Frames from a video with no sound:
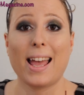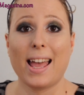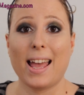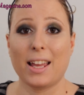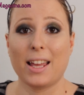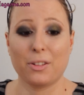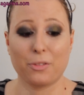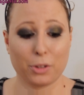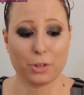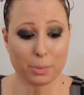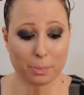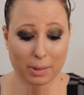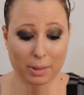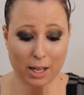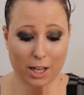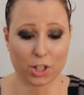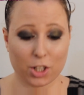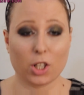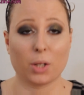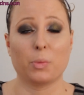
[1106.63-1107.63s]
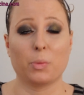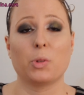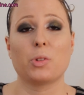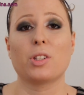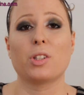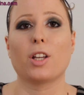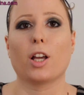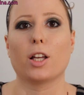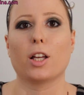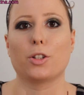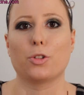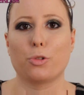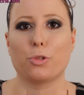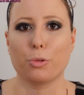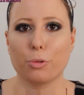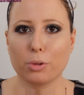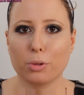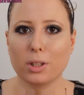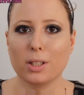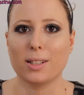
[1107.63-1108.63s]
And for blush, I'm using a
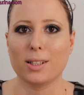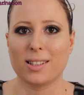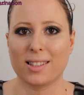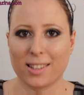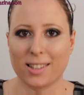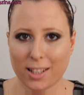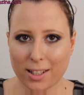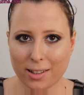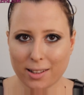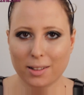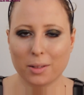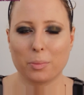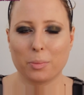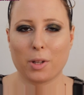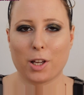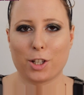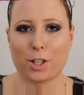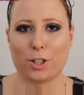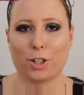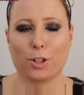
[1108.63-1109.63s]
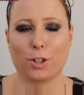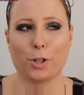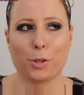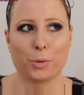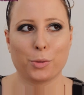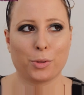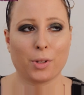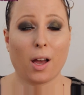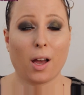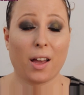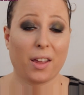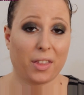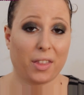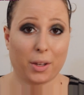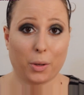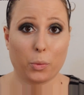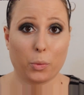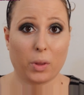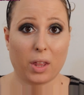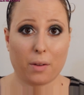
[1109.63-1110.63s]
truly subtle blush that goes, I
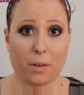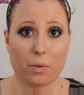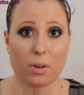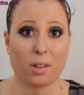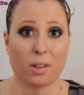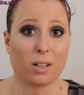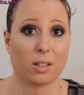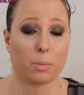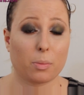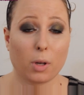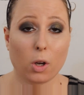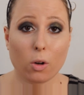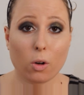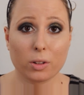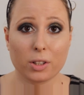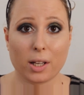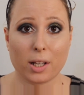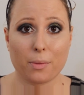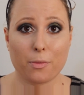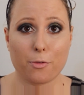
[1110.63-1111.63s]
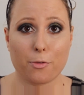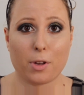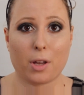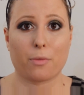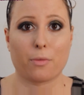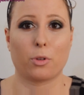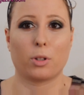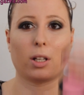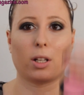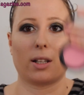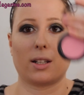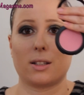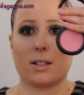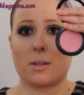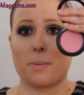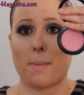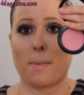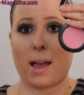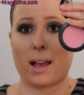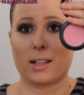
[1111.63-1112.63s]
think, with everything. It's my all-time favorite, and
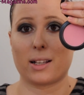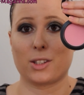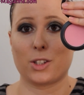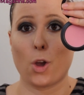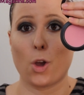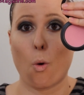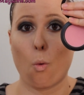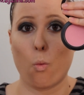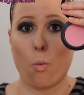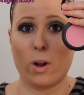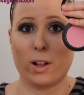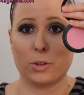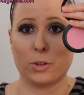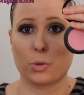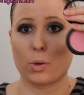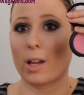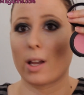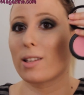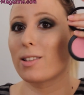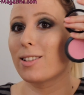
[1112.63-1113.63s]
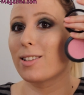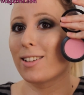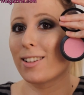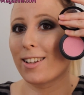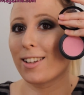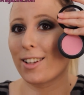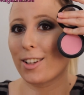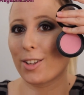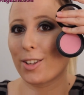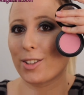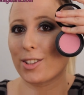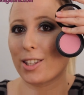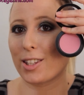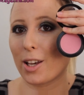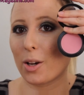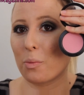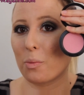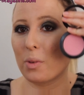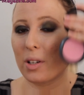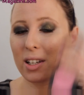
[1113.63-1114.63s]
it's MAC's Well Dressed. See
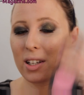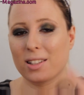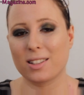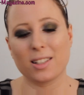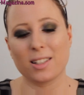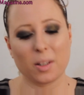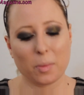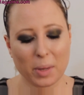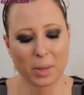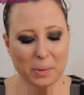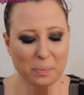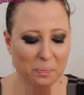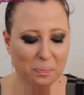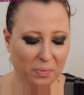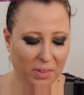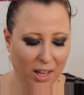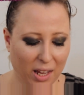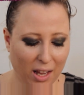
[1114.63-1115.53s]
how pretty it's gonna be?